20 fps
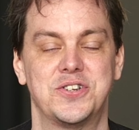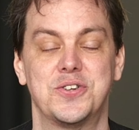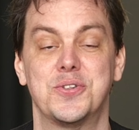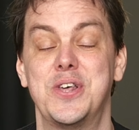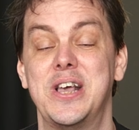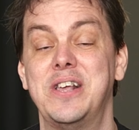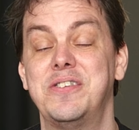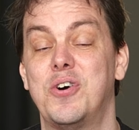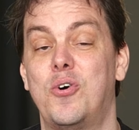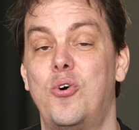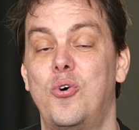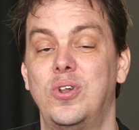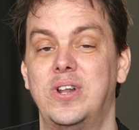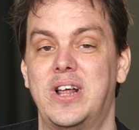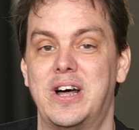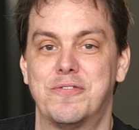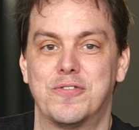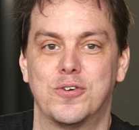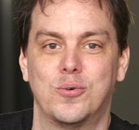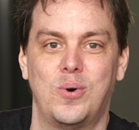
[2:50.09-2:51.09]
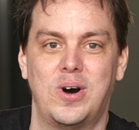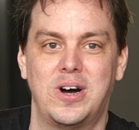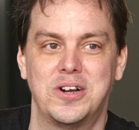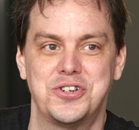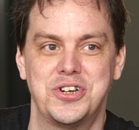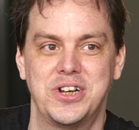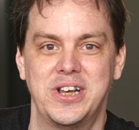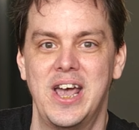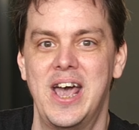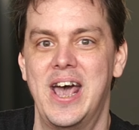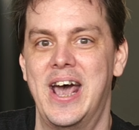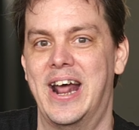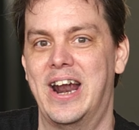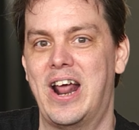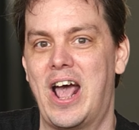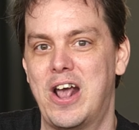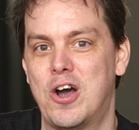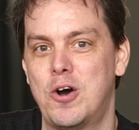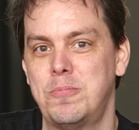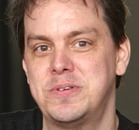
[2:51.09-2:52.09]
So thanks a whole lot for watching,
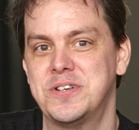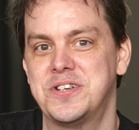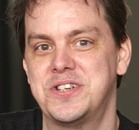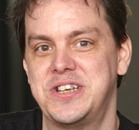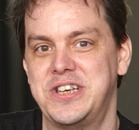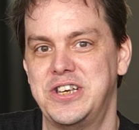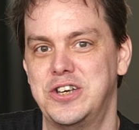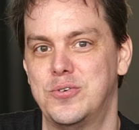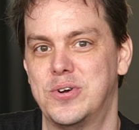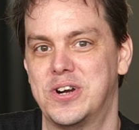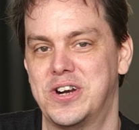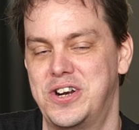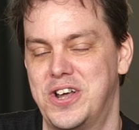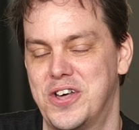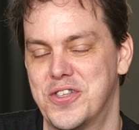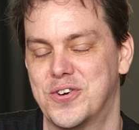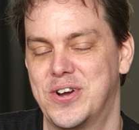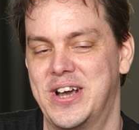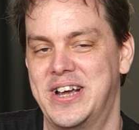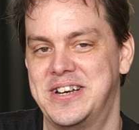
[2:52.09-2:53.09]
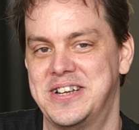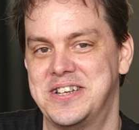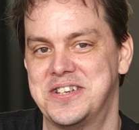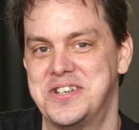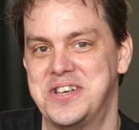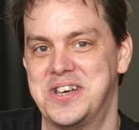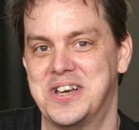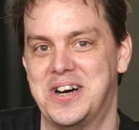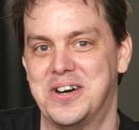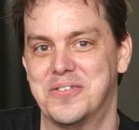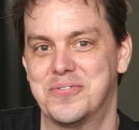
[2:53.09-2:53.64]
and I hope to see you at another NDC